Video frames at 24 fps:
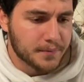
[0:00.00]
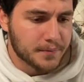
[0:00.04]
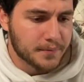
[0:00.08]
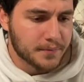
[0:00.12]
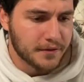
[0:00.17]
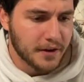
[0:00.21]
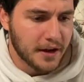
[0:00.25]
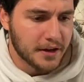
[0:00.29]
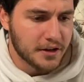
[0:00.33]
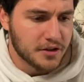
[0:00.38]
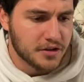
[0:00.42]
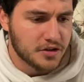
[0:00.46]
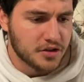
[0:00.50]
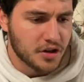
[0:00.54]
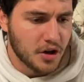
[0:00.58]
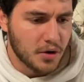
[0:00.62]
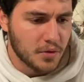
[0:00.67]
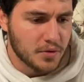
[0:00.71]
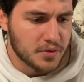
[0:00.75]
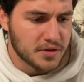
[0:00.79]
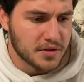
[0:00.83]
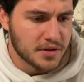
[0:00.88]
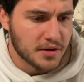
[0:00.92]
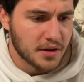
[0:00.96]
I
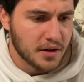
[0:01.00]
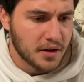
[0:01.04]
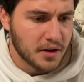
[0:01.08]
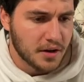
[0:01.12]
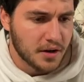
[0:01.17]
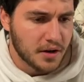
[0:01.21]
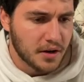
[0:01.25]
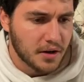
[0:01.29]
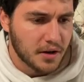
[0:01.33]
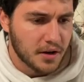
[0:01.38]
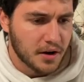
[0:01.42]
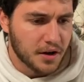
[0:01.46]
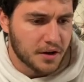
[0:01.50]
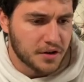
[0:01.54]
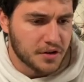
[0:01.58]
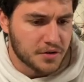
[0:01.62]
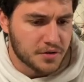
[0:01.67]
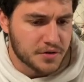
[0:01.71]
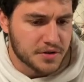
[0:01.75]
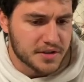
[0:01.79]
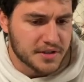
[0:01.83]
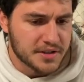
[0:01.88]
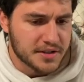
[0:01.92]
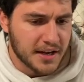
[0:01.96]
don't
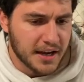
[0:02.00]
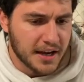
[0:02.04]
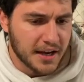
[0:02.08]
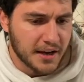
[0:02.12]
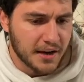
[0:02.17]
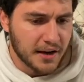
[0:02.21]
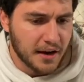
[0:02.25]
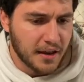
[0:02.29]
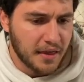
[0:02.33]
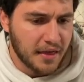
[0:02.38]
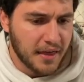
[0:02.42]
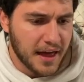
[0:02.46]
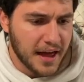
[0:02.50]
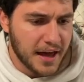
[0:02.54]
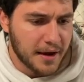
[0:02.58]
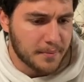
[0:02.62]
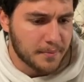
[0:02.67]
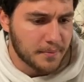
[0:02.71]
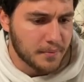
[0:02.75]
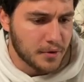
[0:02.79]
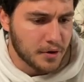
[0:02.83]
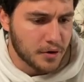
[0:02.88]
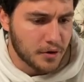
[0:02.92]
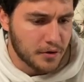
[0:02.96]
understand that
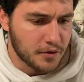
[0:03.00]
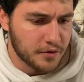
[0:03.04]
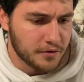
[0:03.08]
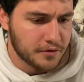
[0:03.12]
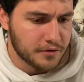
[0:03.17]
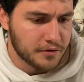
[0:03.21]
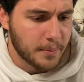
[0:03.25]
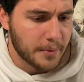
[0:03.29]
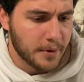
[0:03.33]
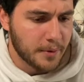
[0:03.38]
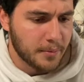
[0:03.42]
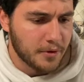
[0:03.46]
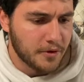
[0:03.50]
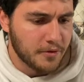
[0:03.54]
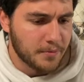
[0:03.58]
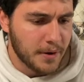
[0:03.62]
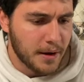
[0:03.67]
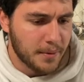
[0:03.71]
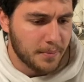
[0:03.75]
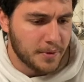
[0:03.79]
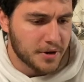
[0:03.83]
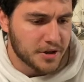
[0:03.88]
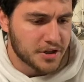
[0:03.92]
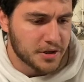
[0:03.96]
move. I'm gonna move
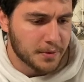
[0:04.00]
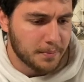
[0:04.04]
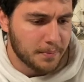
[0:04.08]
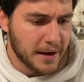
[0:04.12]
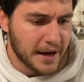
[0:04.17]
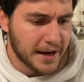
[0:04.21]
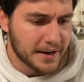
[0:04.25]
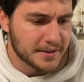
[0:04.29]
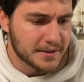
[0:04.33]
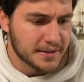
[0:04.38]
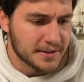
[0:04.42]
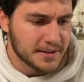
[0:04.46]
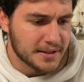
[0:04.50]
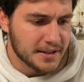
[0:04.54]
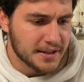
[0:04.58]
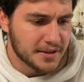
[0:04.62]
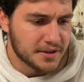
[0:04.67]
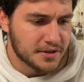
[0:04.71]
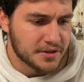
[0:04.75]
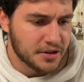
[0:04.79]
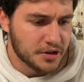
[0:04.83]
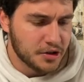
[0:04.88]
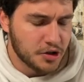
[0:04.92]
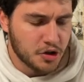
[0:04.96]
my bishop back to
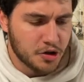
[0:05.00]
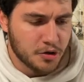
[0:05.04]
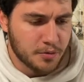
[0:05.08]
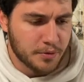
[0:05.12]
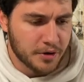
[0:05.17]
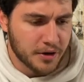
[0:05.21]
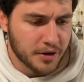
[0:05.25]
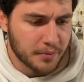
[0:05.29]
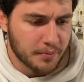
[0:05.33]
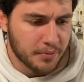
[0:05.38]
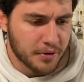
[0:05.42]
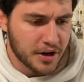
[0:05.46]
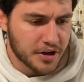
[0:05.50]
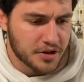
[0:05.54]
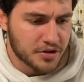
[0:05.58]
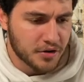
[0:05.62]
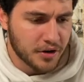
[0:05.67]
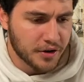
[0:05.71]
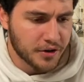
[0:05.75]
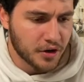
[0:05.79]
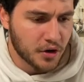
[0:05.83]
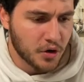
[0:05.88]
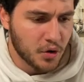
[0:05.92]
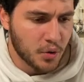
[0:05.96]
d2, putting pressure
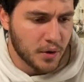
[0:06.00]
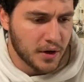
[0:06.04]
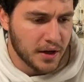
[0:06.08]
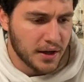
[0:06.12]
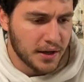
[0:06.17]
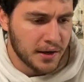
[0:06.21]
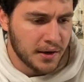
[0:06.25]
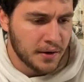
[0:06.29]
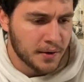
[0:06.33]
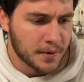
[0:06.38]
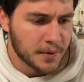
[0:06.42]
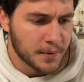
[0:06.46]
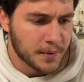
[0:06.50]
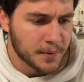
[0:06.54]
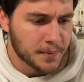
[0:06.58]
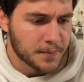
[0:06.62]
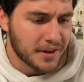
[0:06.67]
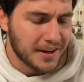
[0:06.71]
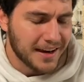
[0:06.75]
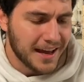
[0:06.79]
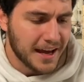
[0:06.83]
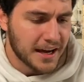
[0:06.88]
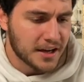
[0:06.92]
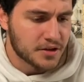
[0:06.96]
on the queen.
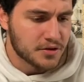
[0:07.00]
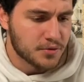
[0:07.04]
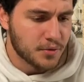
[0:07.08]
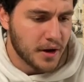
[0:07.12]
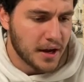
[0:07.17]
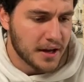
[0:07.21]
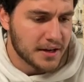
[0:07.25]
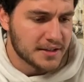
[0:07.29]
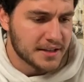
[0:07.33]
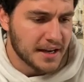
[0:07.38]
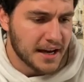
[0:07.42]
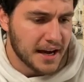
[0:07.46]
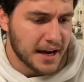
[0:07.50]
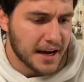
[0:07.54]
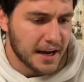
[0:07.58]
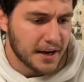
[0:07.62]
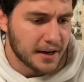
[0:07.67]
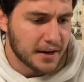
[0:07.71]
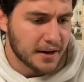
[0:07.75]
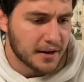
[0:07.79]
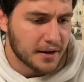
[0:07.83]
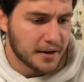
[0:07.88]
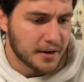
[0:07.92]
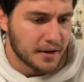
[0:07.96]
An x-ray
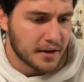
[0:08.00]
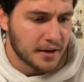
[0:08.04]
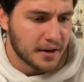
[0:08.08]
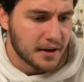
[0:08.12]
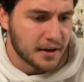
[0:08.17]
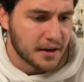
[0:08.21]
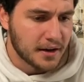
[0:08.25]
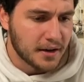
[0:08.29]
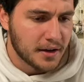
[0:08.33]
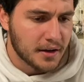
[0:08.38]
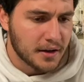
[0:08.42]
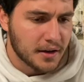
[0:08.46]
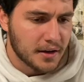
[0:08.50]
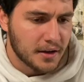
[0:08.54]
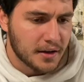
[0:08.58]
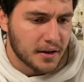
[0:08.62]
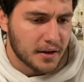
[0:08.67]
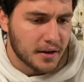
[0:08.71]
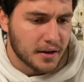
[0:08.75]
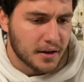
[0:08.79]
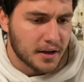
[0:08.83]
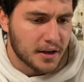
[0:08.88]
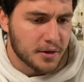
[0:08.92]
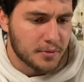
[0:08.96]
attack.
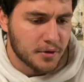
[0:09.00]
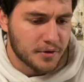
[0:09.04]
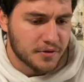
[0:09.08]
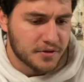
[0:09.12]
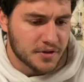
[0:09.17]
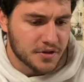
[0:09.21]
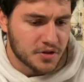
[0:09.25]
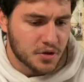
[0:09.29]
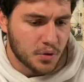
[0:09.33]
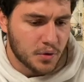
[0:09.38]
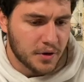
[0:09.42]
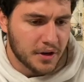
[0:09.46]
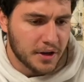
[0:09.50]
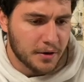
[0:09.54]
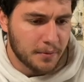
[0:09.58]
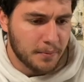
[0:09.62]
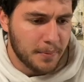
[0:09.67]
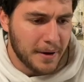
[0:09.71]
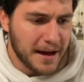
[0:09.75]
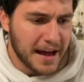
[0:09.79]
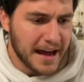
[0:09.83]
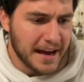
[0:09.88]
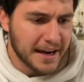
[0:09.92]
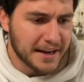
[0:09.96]
He moves his queen
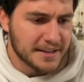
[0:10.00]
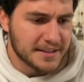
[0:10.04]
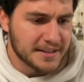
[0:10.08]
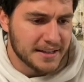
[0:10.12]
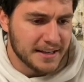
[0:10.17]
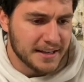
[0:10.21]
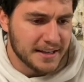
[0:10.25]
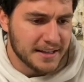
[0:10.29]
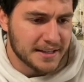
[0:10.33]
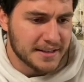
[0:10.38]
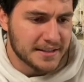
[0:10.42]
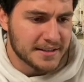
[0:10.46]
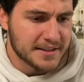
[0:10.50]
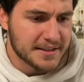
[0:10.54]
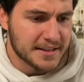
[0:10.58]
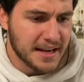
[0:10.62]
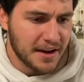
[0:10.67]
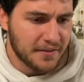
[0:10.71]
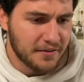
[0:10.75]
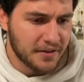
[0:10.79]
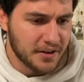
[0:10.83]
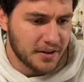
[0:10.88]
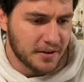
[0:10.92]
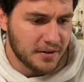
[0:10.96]
back to
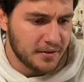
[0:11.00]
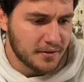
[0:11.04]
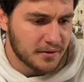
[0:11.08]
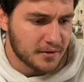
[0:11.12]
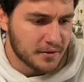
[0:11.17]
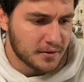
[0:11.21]
e7.